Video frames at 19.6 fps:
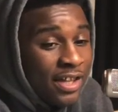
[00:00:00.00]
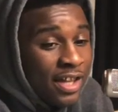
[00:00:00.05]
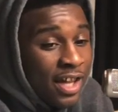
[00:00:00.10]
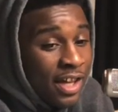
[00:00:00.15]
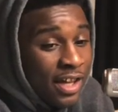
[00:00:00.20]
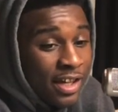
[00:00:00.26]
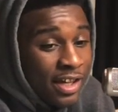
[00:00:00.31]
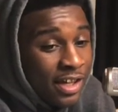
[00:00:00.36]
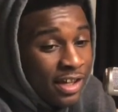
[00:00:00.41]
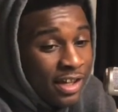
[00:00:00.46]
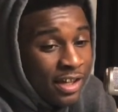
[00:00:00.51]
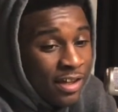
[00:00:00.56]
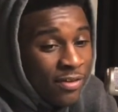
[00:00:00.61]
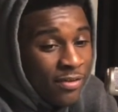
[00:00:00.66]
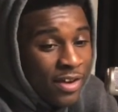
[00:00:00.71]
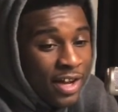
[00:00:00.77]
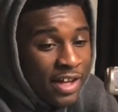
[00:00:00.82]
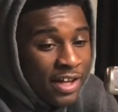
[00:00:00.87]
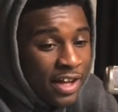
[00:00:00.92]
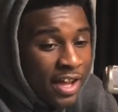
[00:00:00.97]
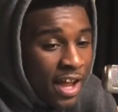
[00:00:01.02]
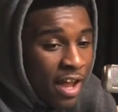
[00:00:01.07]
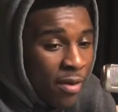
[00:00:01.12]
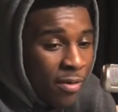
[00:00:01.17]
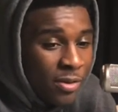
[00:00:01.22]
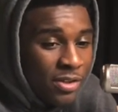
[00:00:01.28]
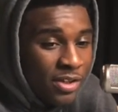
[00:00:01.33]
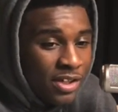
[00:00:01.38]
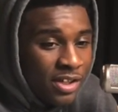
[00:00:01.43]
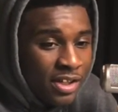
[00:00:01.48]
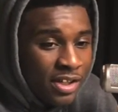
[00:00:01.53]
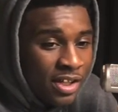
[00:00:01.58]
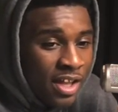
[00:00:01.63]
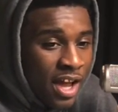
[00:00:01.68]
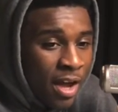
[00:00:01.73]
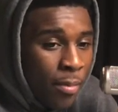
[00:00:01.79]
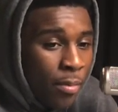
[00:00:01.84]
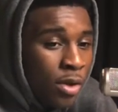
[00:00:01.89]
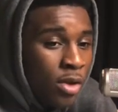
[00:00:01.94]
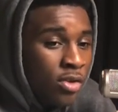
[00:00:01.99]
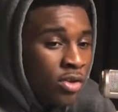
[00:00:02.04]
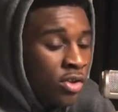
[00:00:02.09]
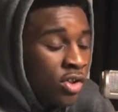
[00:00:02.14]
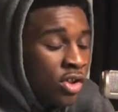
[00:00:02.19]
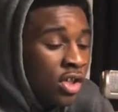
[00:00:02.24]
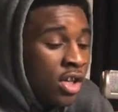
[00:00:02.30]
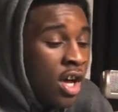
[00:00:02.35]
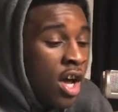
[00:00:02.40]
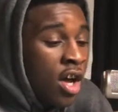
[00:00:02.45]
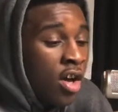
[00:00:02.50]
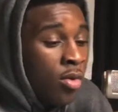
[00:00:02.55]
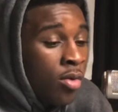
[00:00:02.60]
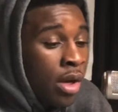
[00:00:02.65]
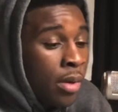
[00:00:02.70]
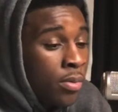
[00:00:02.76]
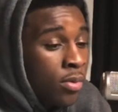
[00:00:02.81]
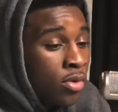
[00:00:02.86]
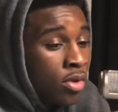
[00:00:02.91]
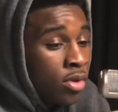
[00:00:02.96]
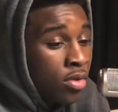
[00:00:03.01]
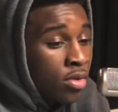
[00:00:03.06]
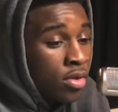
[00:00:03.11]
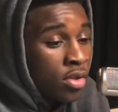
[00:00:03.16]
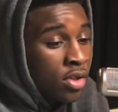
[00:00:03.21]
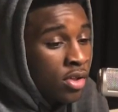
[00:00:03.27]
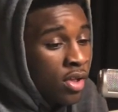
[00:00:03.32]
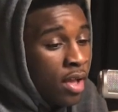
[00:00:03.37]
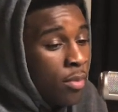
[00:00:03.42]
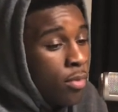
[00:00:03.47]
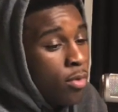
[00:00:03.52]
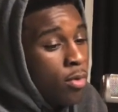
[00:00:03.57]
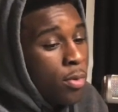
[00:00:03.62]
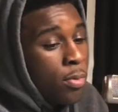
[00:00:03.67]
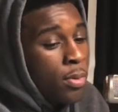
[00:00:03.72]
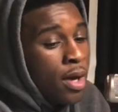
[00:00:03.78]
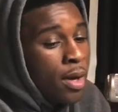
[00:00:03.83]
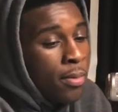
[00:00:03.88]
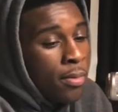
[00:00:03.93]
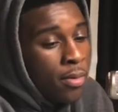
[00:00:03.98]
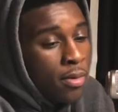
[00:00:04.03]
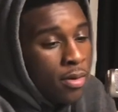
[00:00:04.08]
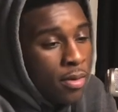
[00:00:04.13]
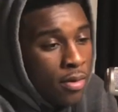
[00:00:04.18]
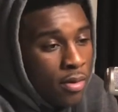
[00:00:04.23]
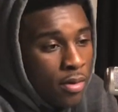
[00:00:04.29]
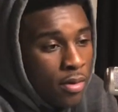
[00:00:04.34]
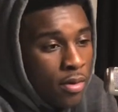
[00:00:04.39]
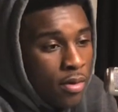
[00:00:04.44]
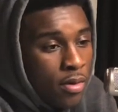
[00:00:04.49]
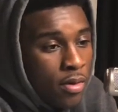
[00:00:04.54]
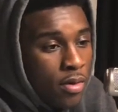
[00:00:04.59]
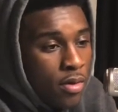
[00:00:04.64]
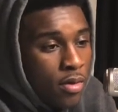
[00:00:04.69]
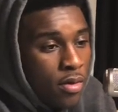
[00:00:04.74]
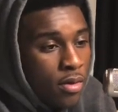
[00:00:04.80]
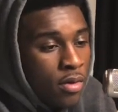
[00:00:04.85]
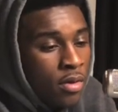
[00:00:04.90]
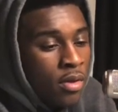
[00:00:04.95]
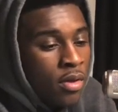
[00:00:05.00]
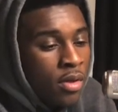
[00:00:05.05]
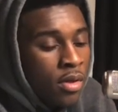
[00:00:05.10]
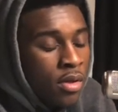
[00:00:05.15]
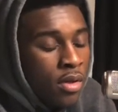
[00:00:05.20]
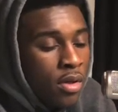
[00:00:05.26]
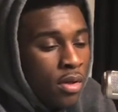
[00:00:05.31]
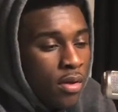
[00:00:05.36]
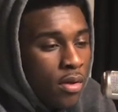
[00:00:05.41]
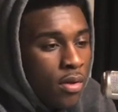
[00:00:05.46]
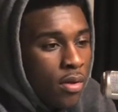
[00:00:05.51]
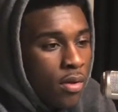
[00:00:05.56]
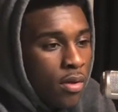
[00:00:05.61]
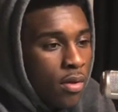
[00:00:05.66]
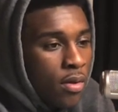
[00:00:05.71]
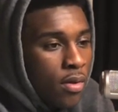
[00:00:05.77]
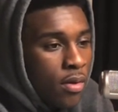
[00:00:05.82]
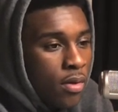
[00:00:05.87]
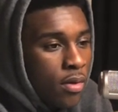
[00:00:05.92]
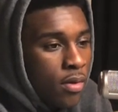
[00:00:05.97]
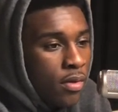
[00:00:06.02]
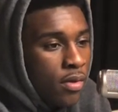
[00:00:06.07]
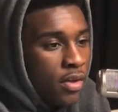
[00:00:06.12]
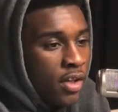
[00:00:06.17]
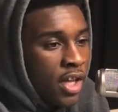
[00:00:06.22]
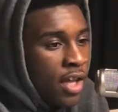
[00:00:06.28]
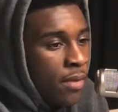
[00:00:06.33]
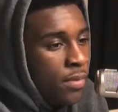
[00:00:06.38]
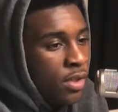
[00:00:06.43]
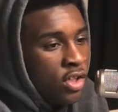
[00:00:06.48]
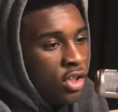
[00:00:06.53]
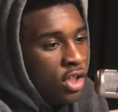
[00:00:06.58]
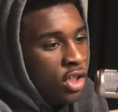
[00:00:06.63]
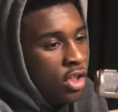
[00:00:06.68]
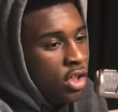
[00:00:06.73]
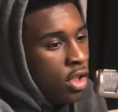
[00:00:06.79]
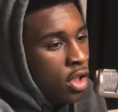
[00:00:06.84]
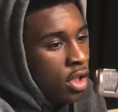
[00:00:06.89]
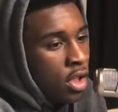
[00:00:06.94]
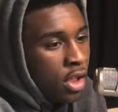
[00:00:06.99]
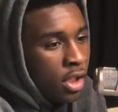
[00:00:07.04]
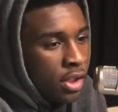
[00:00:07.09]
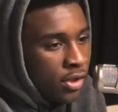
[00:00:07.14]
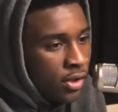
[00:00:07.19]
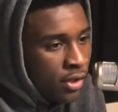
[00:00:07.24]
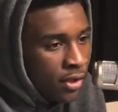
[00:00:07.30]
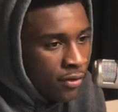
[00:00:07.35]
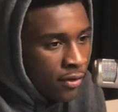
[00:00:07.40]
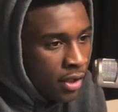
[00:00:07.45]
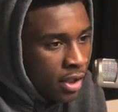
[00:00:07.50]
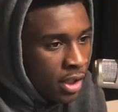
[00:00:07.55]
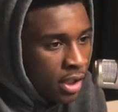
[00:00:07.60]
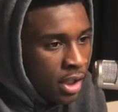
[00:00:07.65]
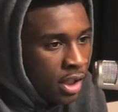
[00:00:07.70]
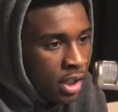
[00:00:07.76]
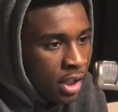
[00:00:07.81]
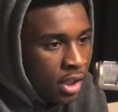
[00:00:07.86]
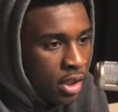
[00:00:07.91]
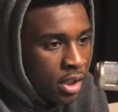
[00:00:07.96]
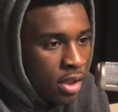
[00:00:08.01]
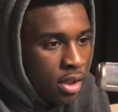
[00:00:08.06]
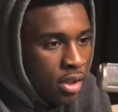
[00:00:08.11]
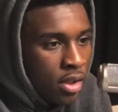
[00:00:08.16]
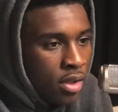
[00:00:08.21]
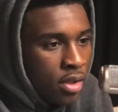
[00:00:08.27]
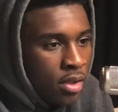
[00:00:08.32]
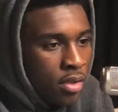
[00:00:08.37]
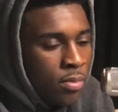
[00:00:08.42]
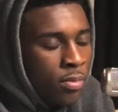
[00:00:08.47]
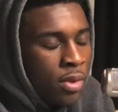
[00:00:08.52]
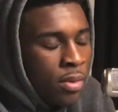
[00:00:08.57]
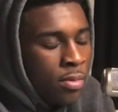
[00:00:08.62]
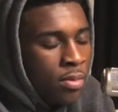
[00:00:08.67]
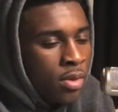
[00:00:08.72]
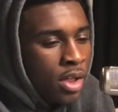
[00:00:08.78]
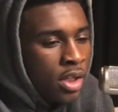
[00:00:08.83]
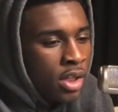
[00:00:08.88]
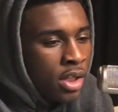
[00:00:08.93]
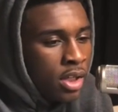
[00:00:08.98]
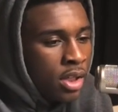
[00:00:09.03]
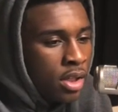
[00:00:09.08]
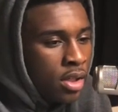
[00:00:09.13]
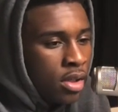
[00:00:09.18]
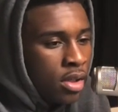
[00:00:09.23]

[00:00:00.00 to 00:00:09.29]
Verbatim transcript: Like, if I name, it's just a lot. Mostly Chicago rappers, though, because they more popular. Okay, um, like, um... A B G dub and stuff like that. Okay. People like that.